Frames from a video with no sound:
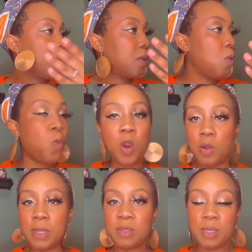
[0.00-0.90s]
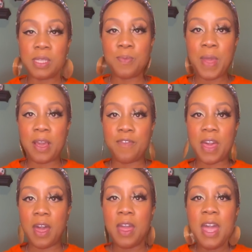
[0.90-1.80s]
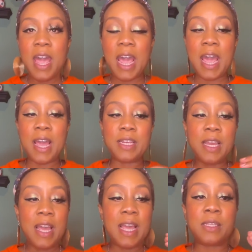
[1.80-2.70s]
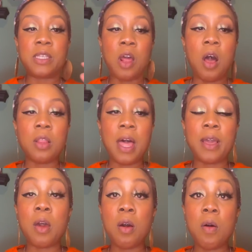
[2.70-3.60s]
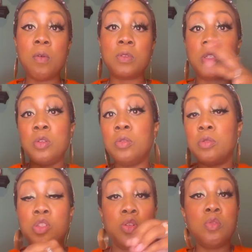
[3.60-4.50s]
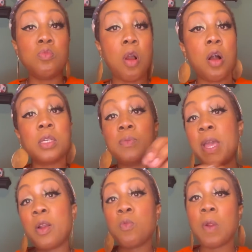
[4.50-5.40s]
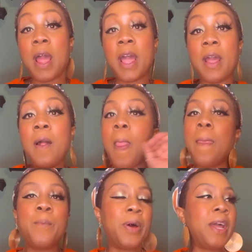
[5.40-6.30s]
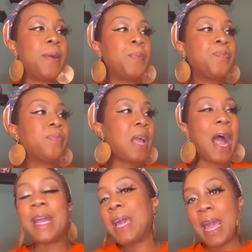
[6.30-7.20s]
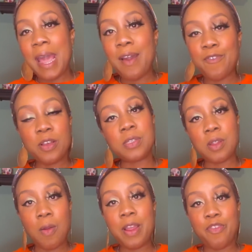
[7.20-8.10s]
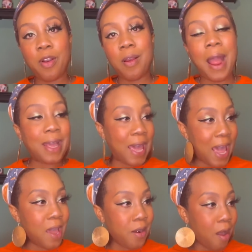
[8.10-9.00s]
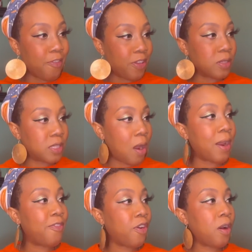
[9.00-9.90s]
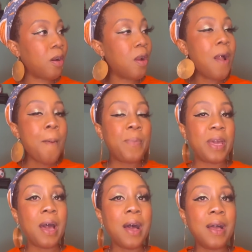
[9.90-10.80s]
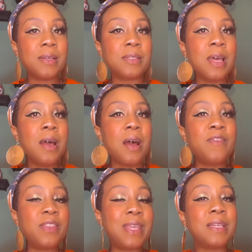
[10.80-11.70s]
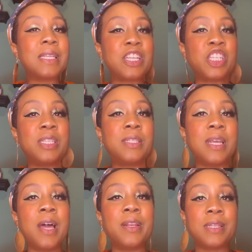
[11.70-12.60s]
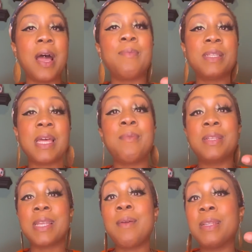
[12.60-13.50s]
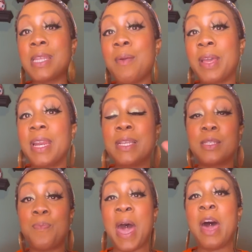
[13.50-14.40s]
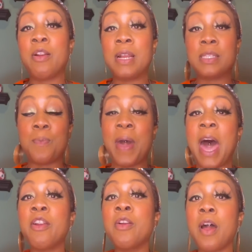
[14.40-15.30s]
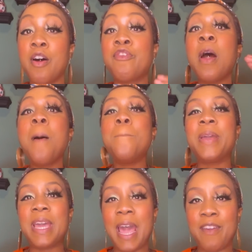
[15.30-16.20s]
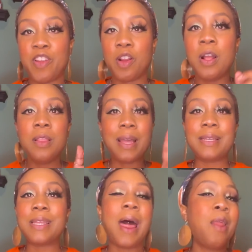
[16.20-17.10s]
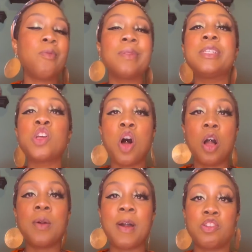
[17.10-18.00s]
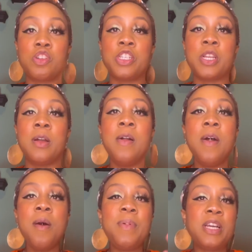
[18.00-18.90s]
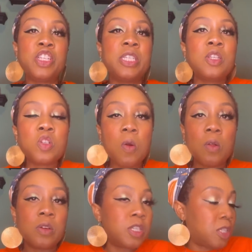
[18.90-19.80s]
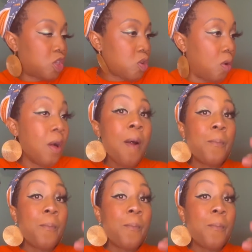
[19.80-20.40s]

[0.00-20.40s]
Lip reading: What are we supposed to make of that? And it's not like, oh, two wrongs make a right, but I can't feel sorry for her. I cannot feel sorry for her because of the things that she's done time and time and time and time again. It's a pattern. It's a pattern of behavior. Like I said, I don't really talk about Trisha because she's a troll. She's a troll.